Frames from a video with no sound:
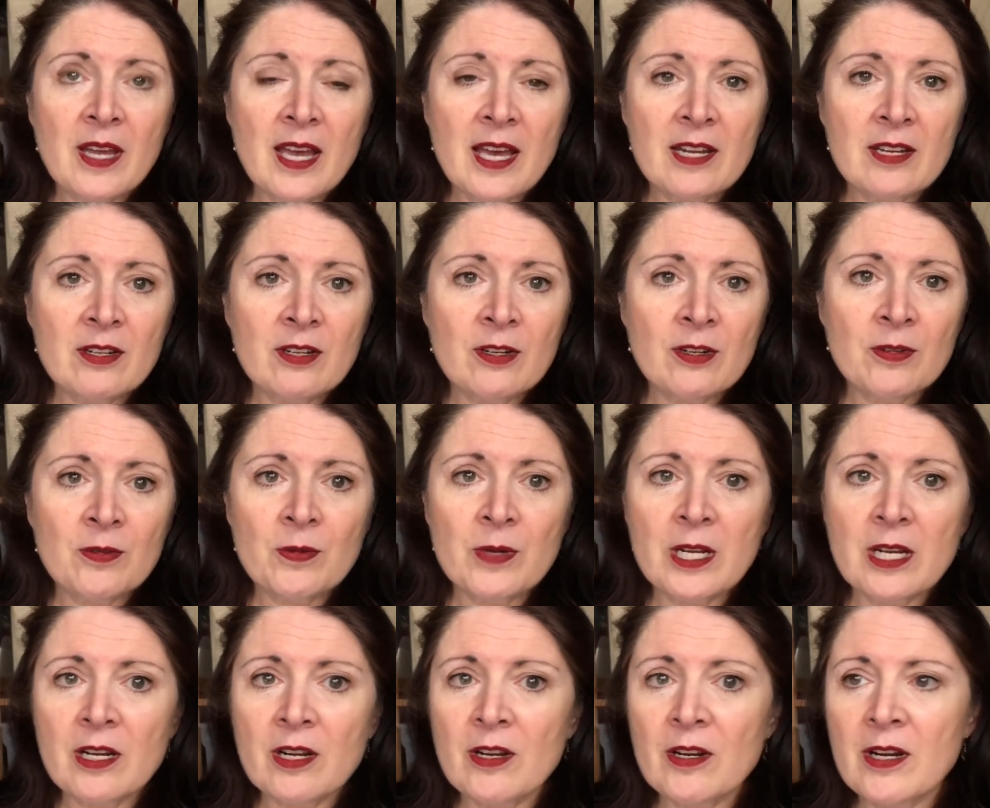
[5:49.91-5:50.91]
had a
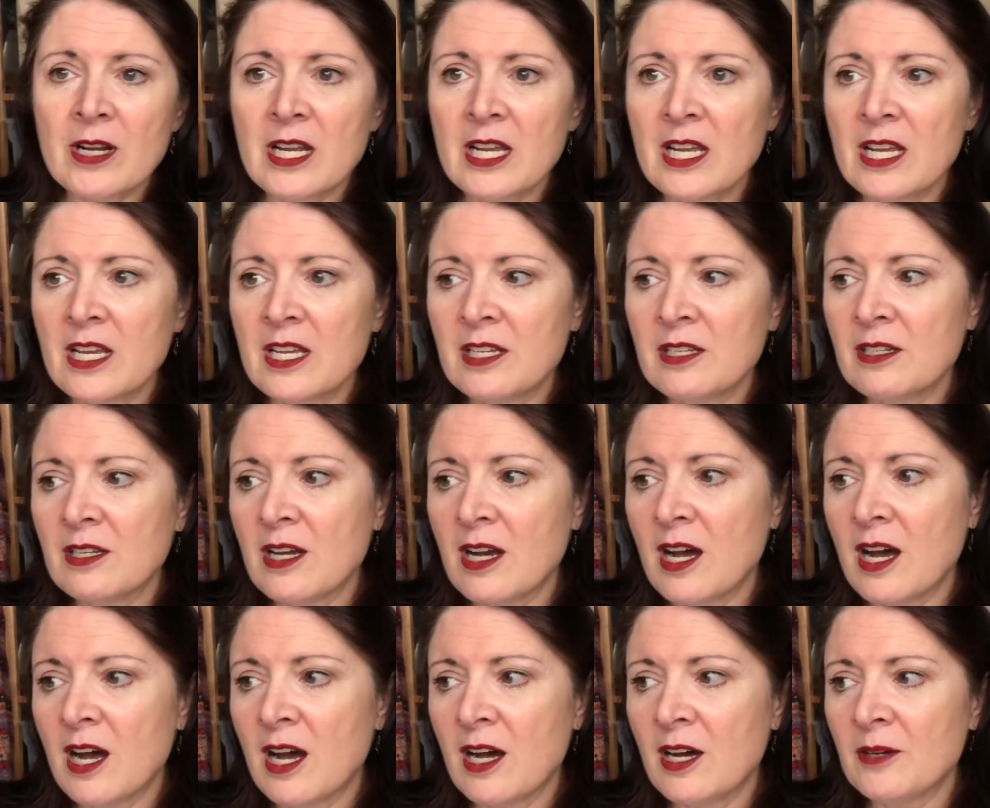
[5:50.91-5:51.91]
career in
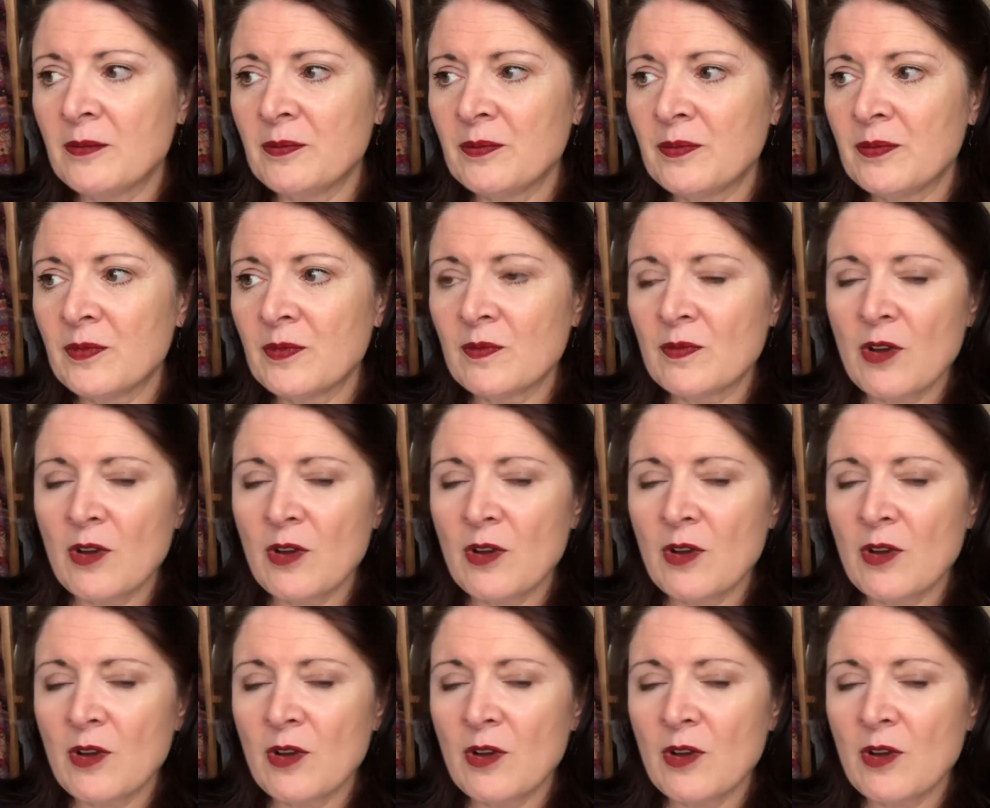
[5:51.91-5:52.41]
um,